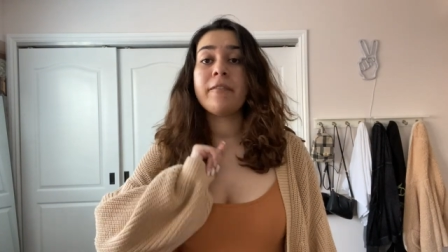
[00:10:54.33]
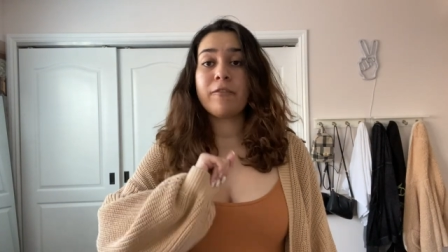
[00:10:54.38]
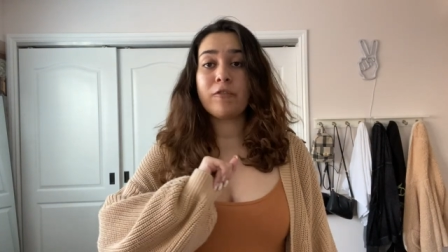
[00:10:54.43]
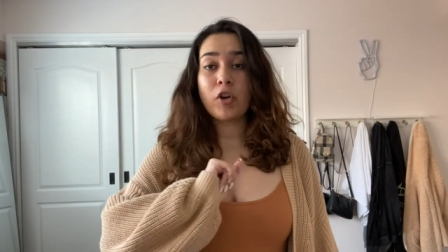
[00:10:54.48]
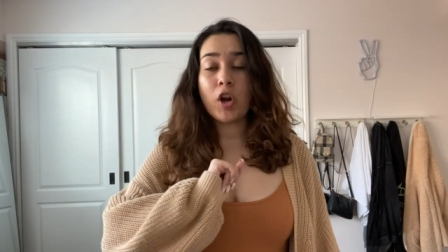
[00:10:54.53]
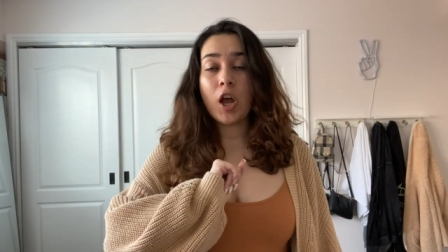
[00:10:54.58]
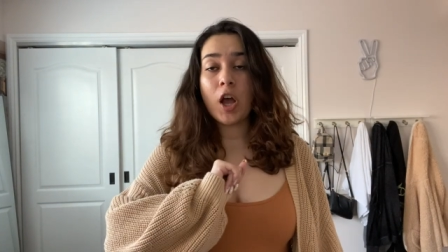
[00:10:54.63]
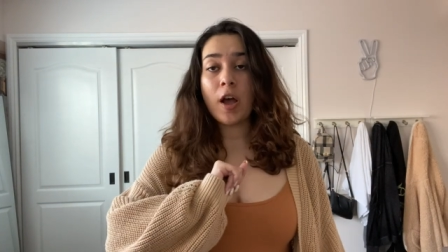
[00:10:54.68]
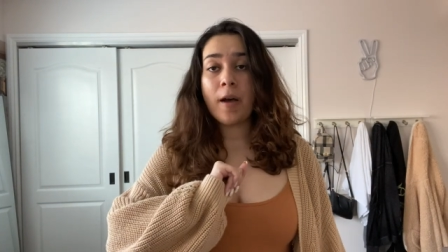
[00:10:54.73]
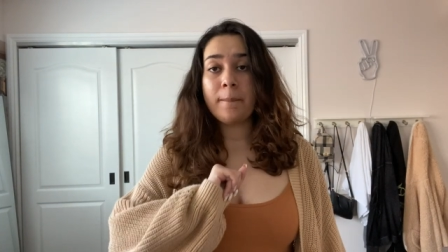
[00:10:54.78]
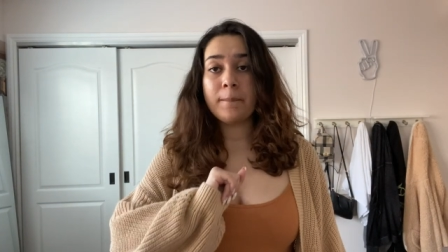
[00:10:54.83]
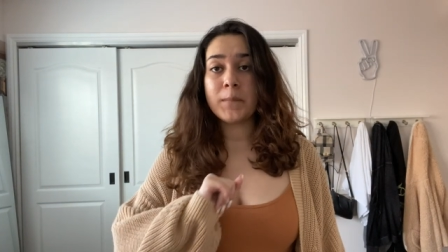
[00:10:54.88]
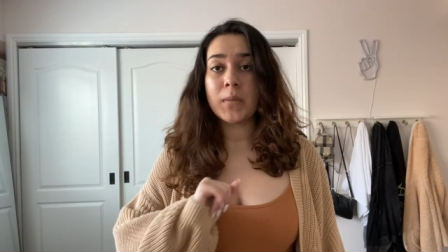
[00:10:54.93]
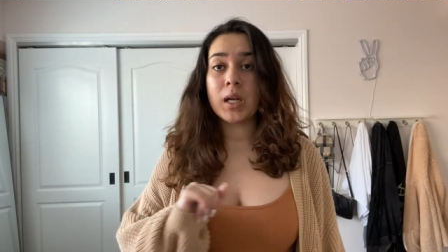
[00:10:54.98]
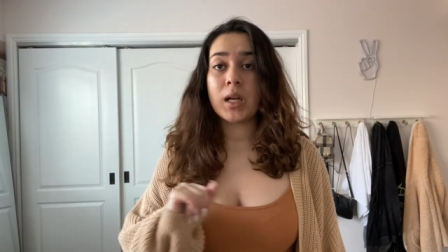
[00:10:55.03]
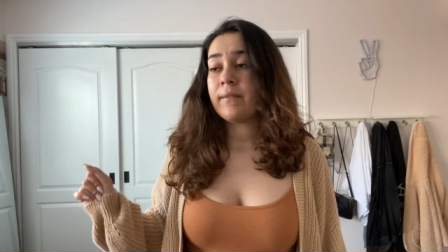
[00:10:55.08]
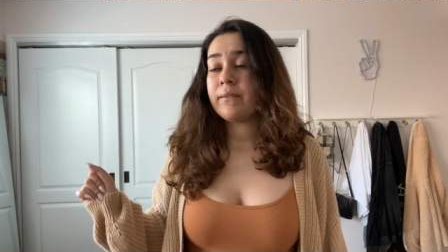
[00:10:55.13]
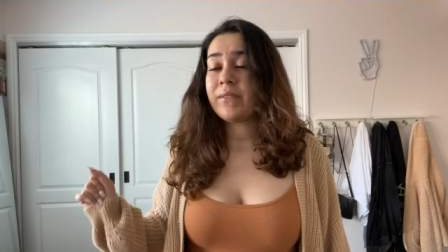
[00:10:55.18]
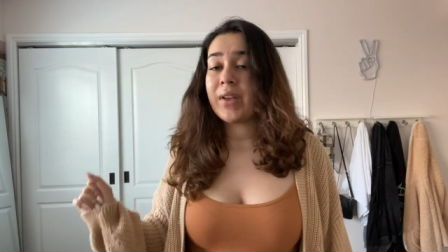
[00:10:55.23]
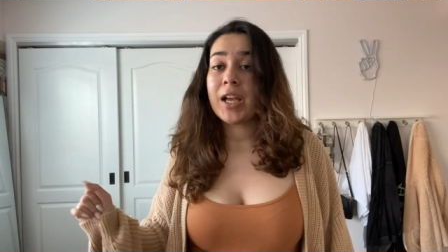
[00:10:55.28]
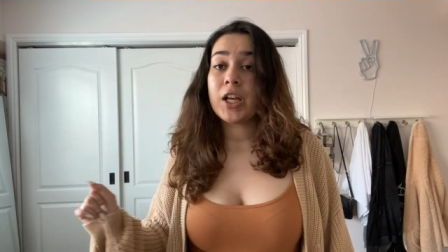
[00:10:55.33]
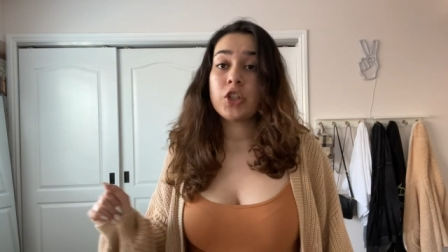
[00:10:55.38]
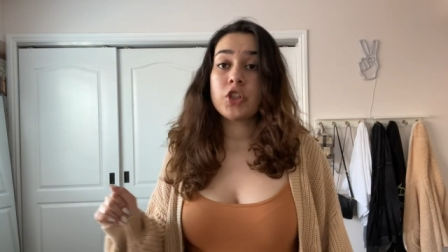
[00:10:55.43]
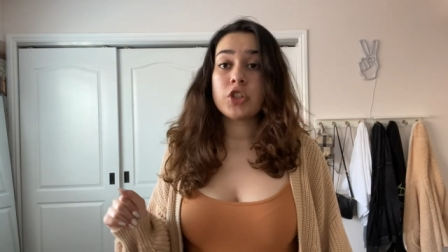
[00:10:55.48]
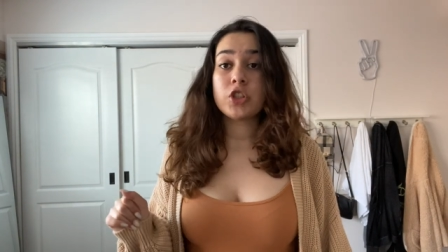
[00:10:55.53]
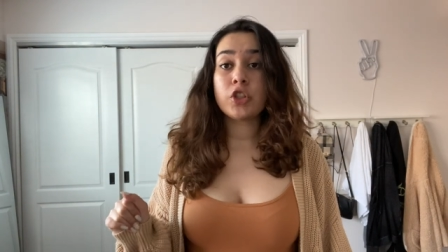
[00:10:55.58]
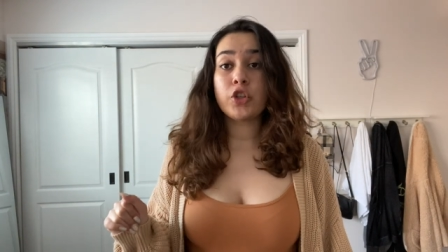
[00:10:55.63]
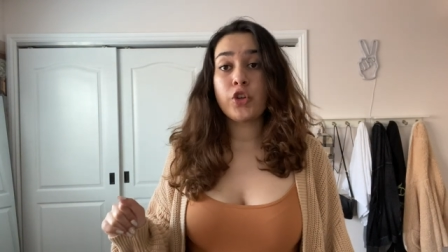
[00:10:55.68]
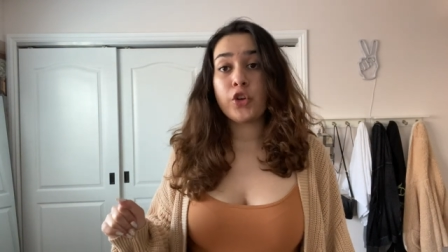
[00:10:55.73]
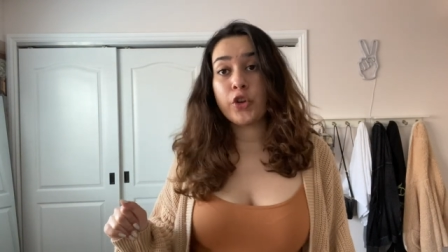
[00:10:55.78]
from
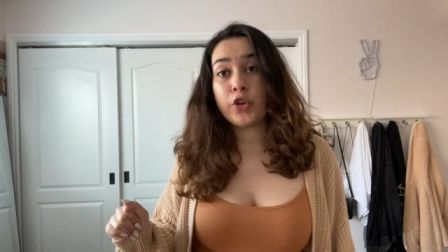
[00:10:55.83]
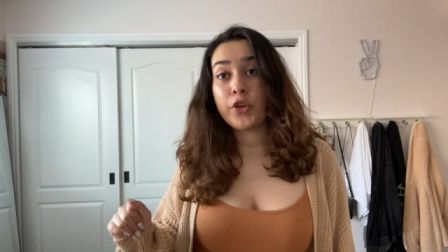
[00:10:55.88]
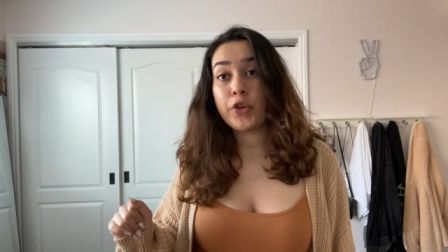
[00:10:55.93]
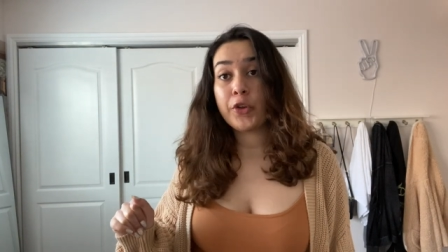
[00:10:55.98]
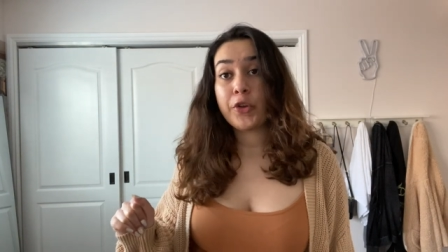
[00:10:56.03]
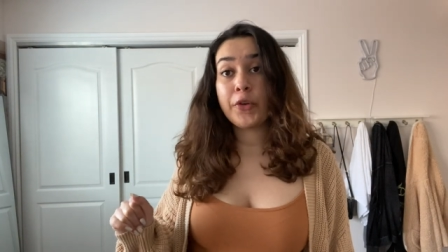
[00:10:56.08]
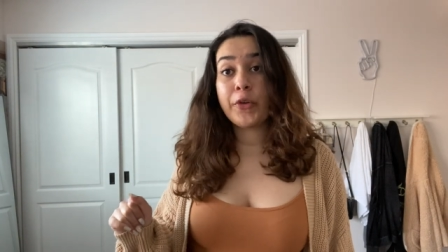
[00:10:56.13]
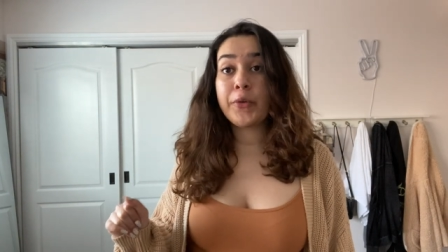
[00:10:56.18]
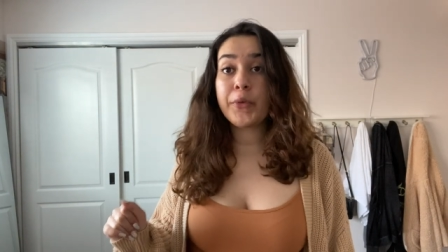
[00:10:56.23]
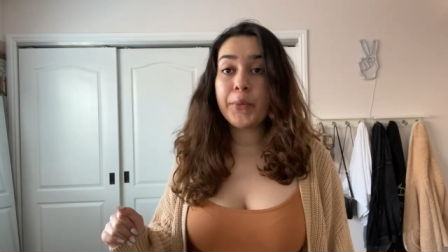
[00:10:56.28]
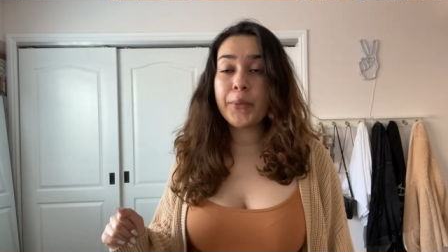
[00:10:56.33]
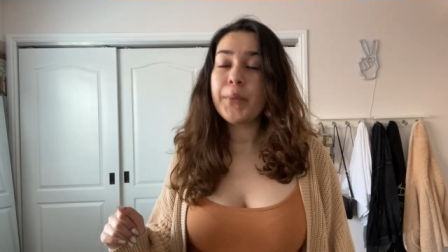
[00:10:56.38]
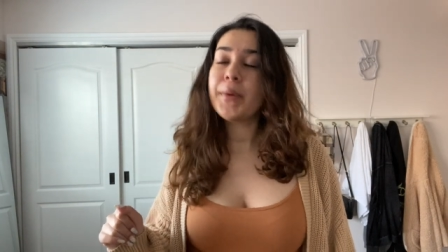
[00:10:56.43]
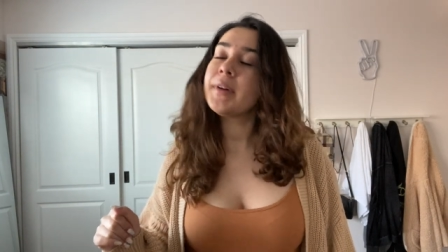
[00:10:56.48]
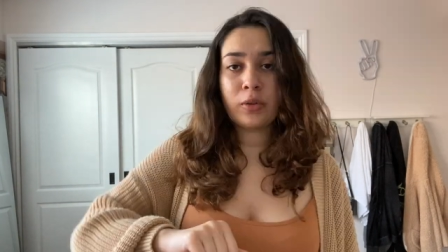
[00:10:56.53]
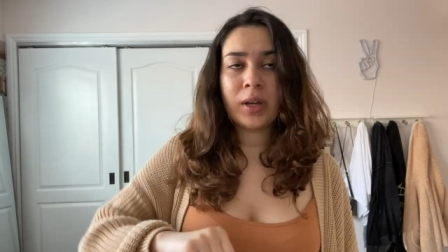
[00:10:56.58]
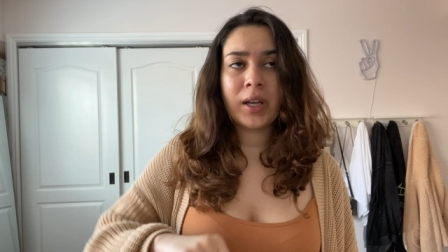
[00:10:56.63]
Fashion Q